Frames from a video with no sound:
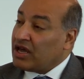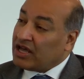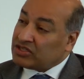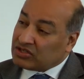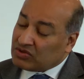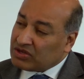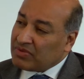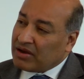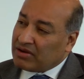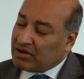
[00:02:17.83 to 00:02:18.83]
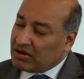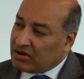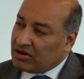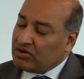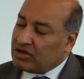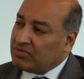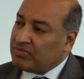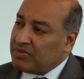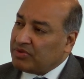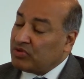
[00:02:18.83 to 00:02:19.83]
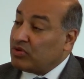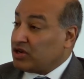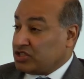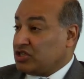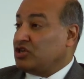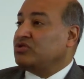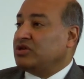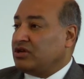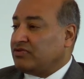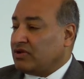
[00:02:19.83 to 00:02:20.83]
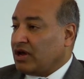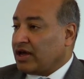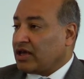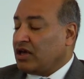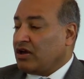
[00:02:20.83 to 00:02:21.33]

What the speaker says: It's also about including people who are excluded, if you like,